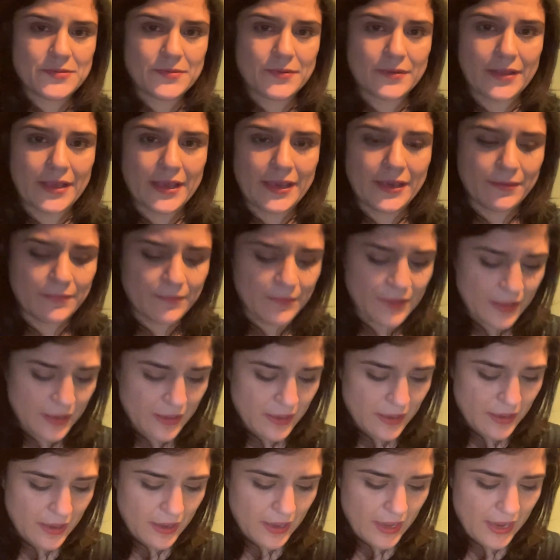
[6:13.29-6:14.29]
And like,
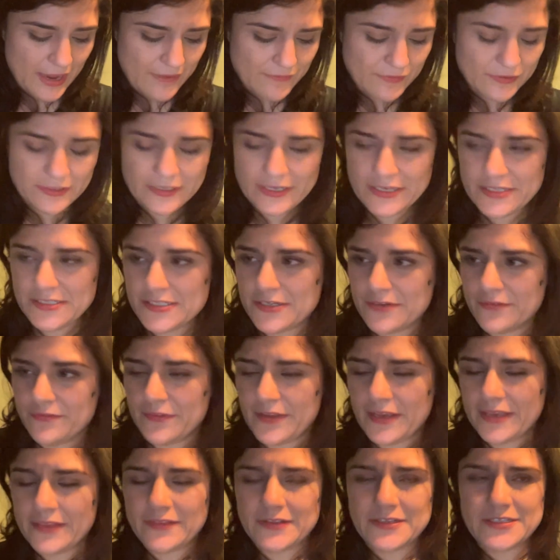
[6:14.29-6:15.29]
I have a list of
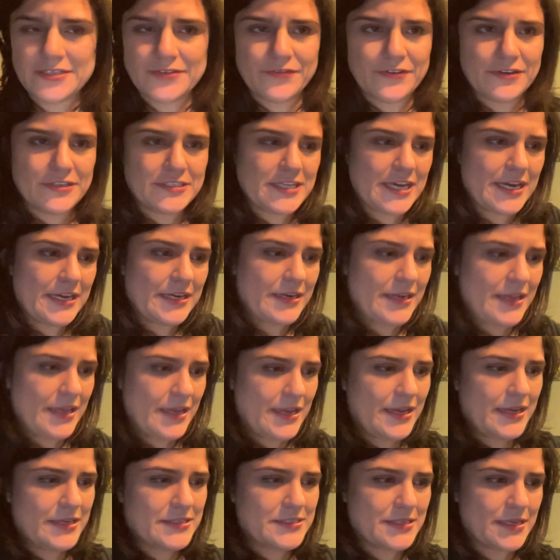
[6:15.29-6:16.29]
like the different
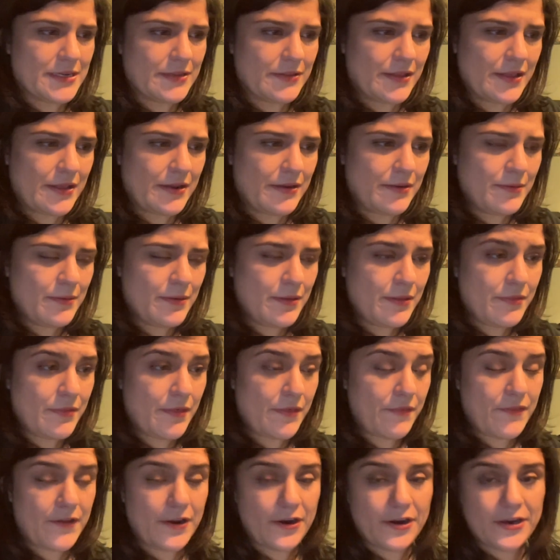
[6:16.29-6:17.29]
techniques and then the
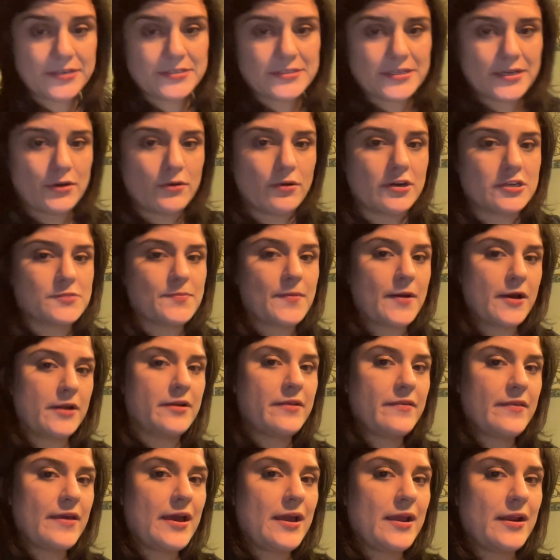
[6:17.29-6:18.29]
theories that correspond
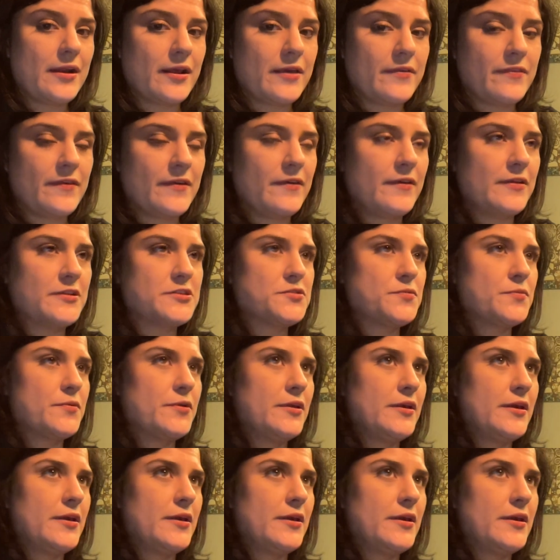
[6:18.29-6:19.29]
to that. And I think it's
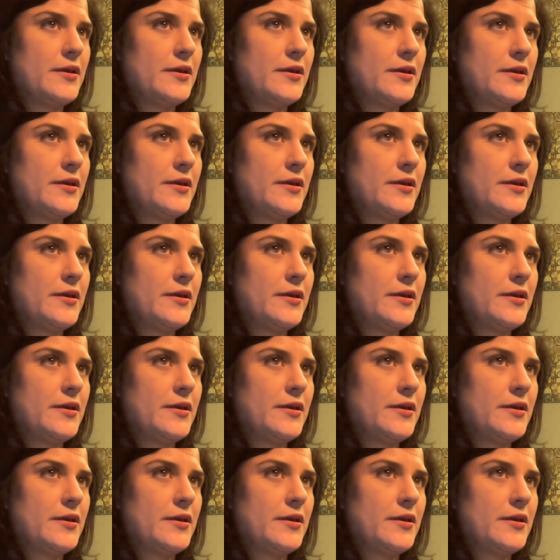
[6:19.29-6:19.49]
really